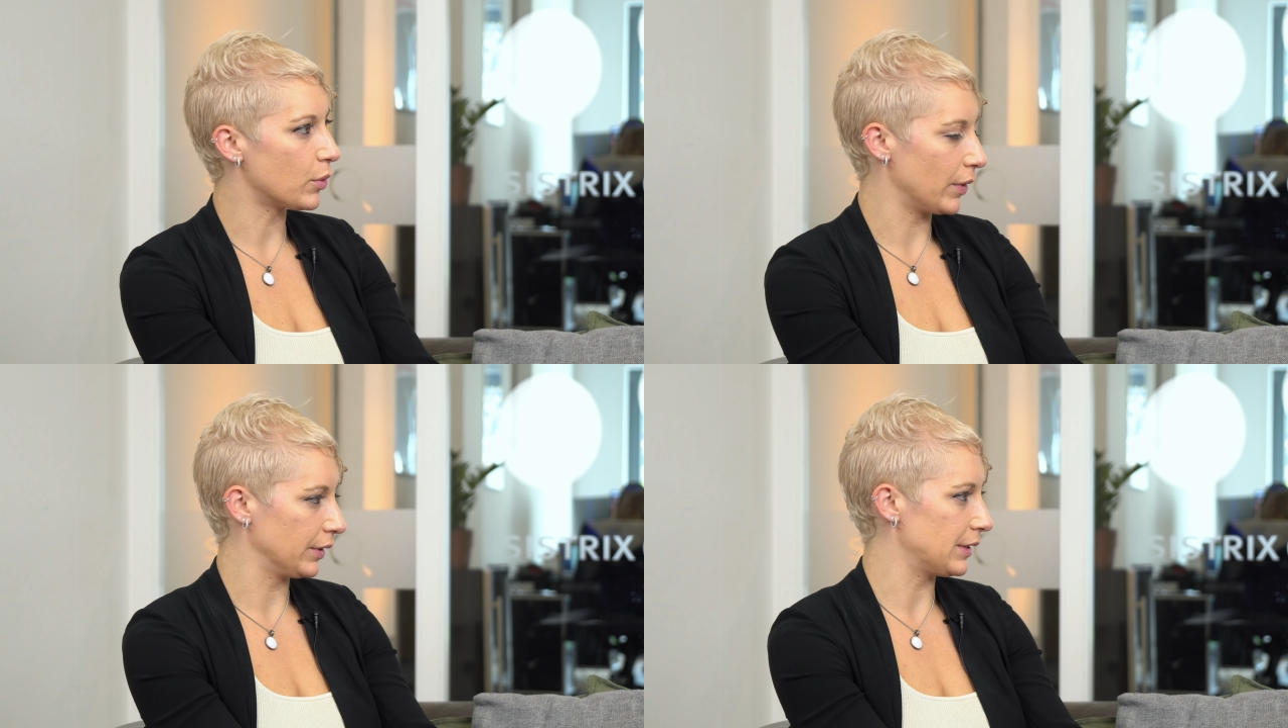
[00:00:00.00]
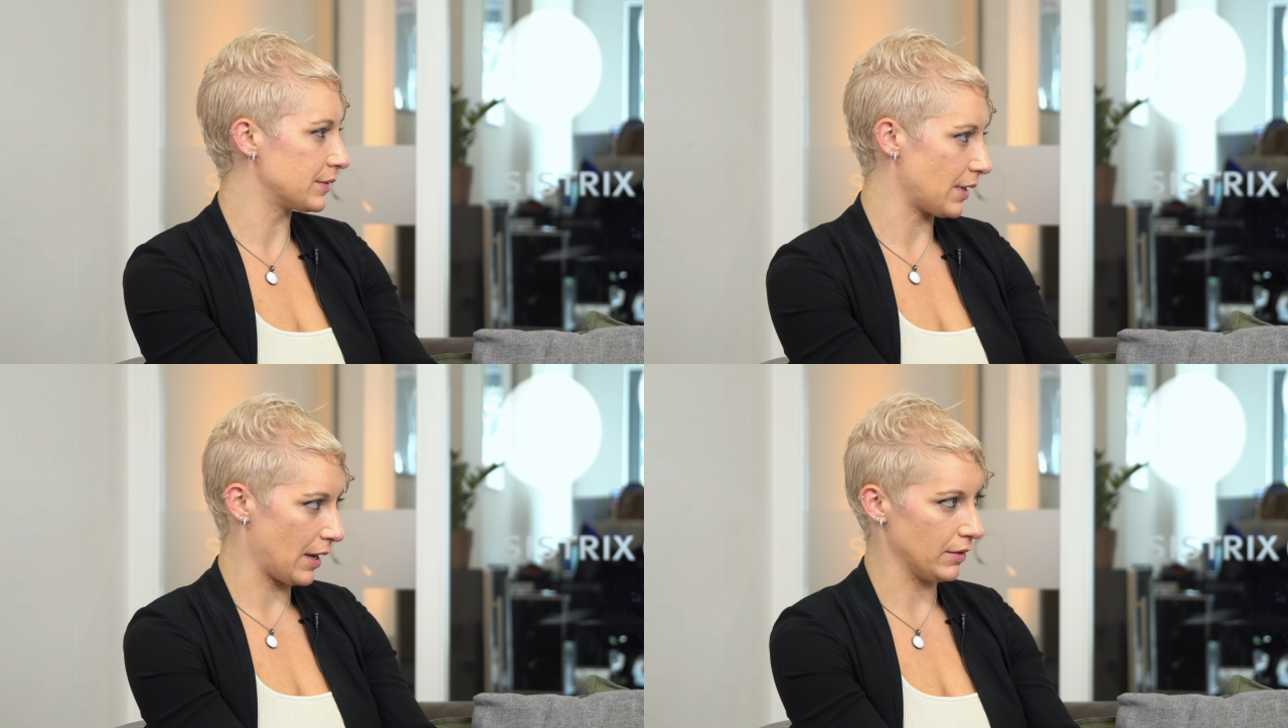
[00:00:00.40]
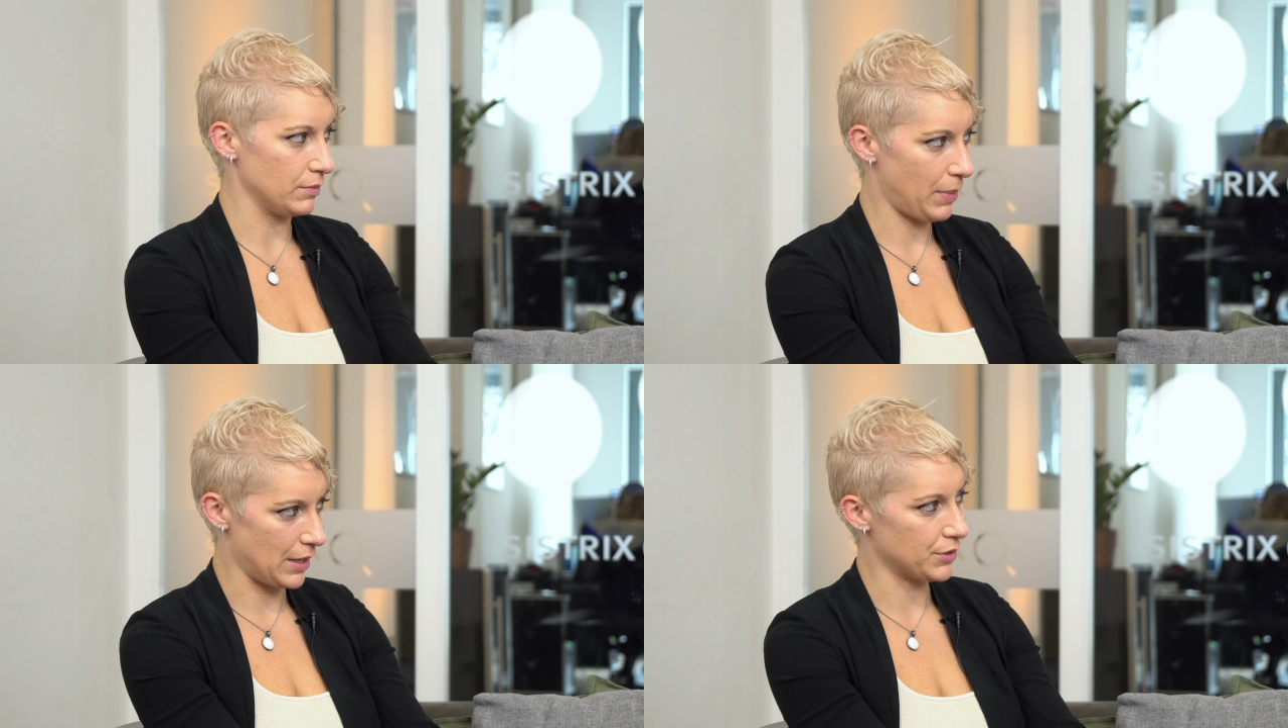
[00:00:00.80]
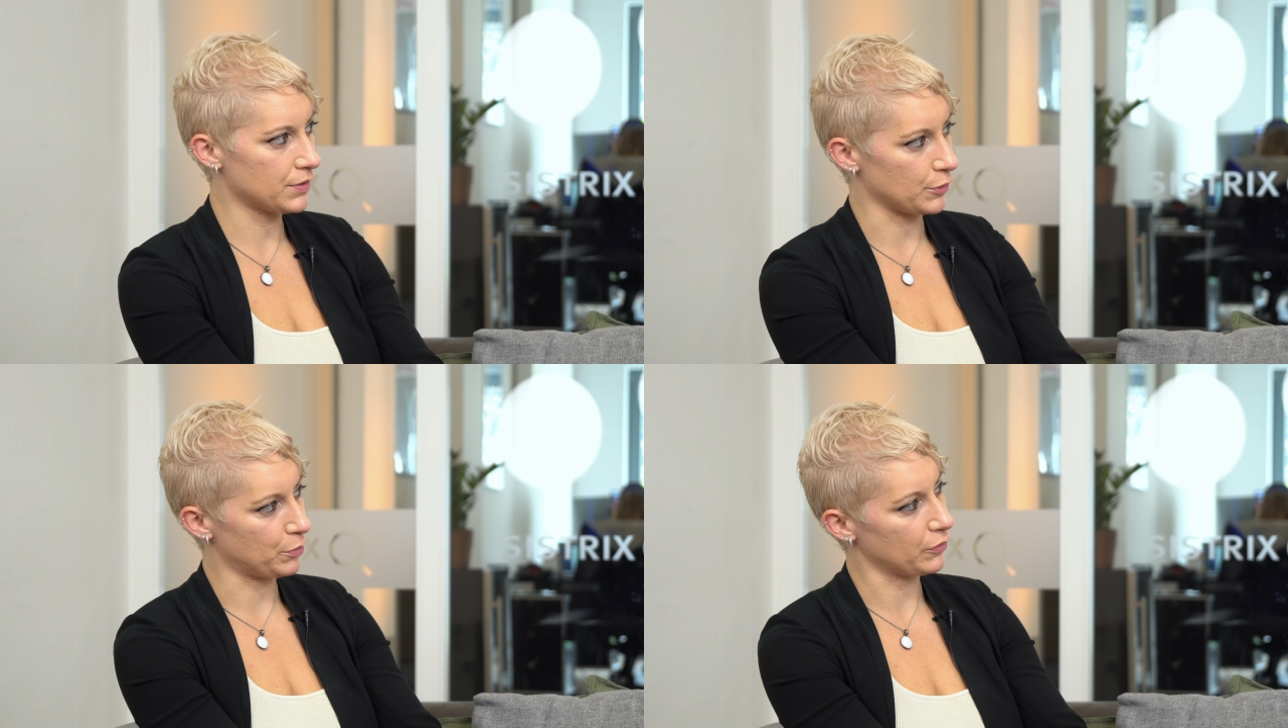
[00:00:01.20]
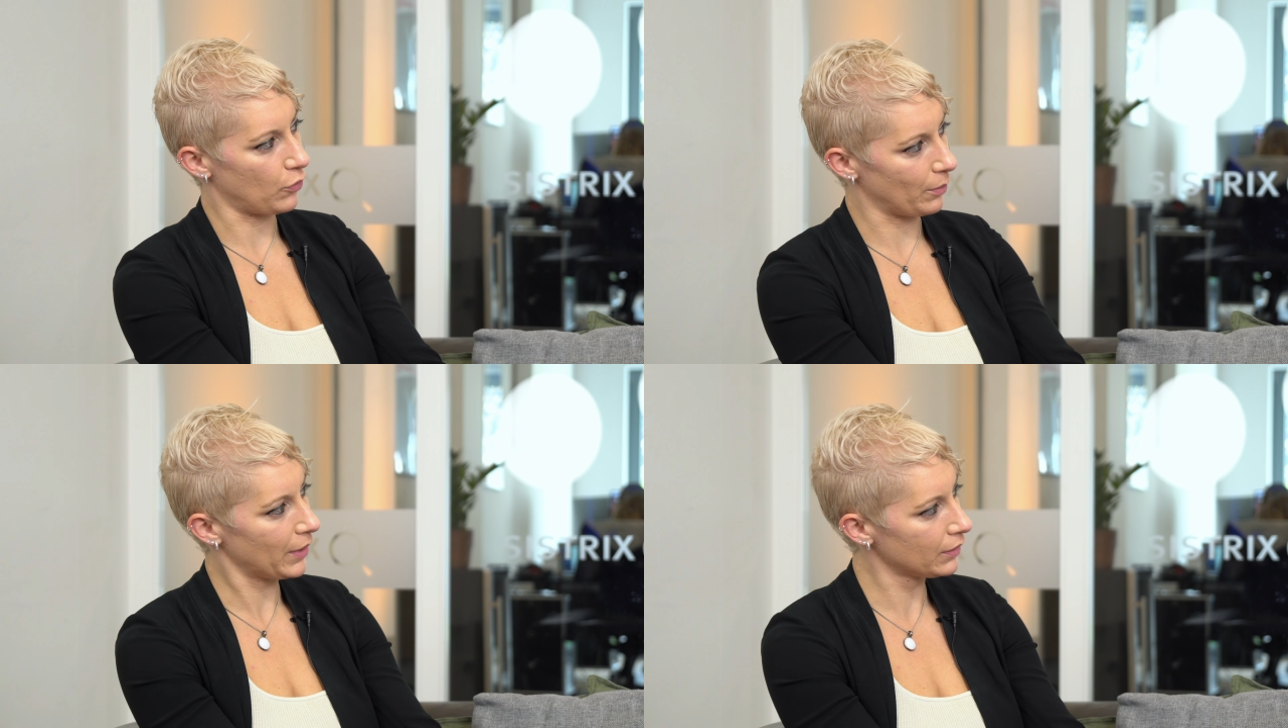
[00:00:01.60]
queries and pages are
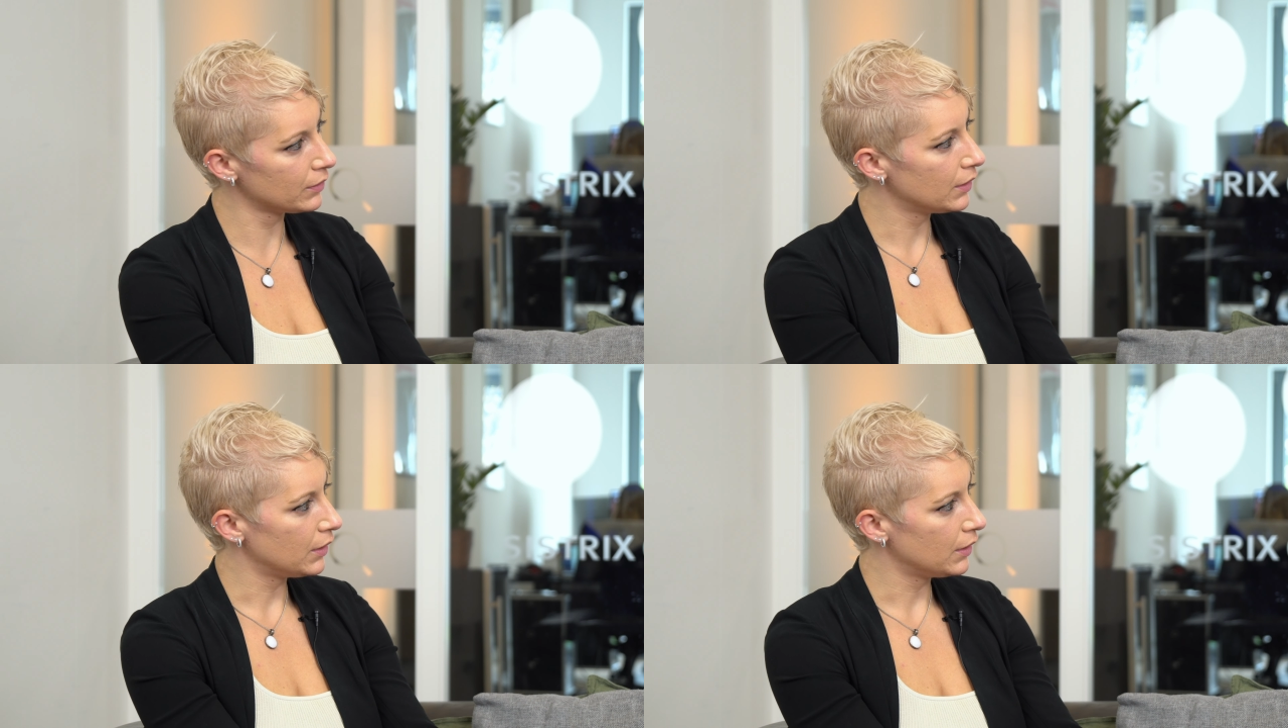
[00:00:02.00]
performing.